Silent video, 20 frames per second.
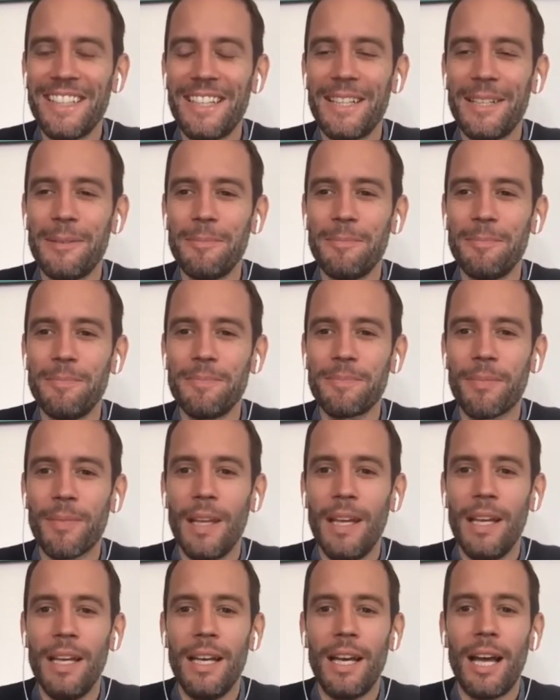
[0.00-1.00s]
I
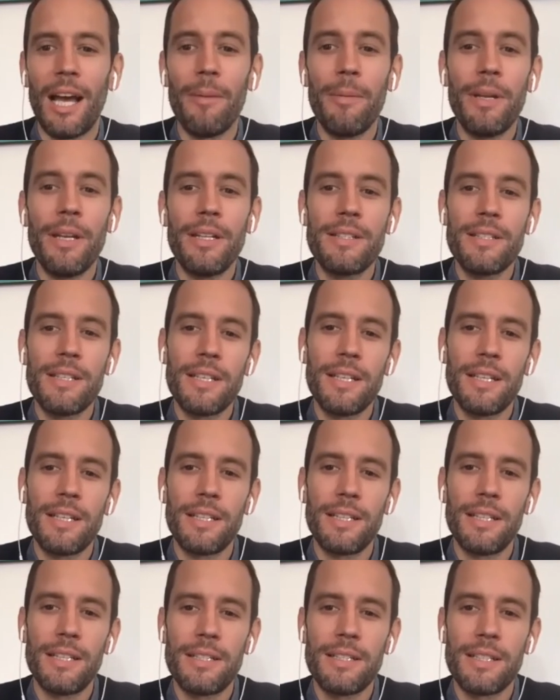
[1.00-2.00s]
mean, it's
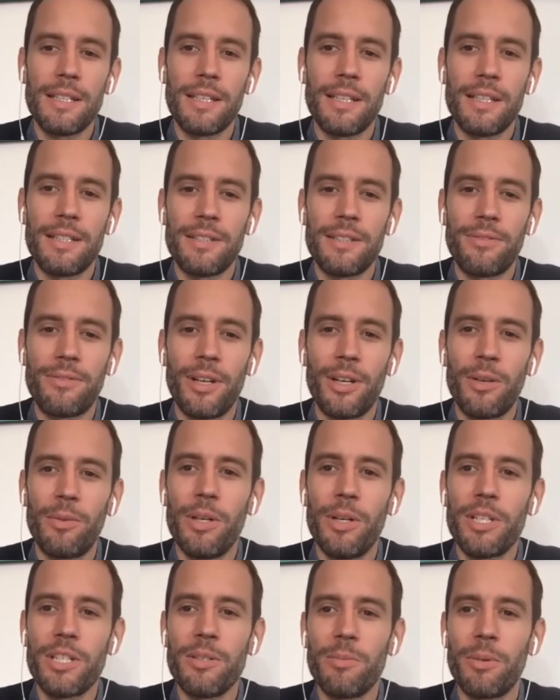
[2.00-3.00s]
a fair
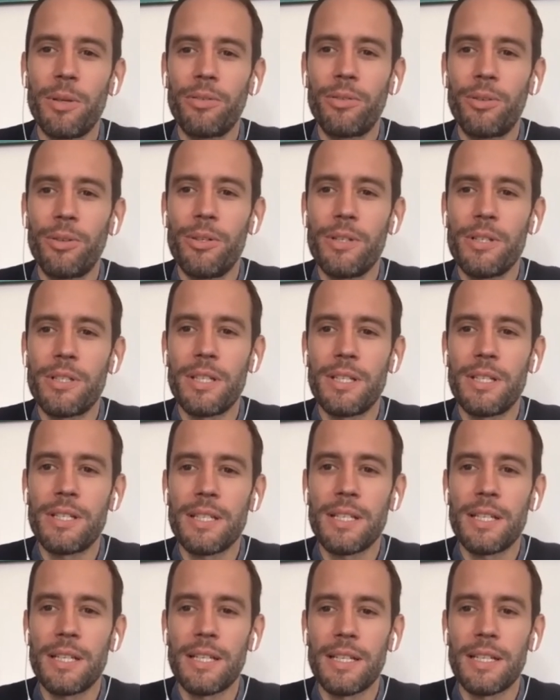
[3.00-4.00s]
question, but of course, it's
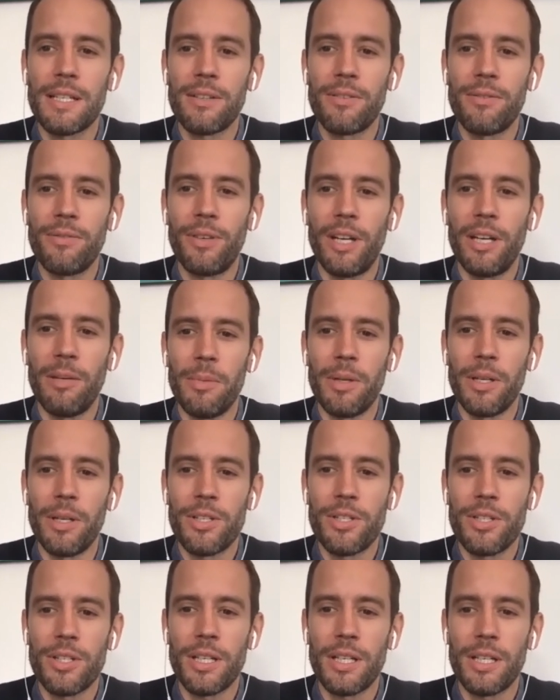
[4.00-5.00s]
very
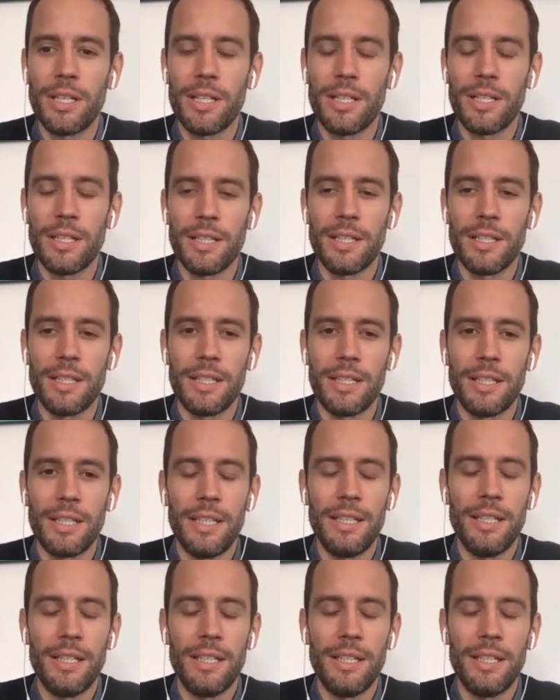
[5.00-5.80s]
much in the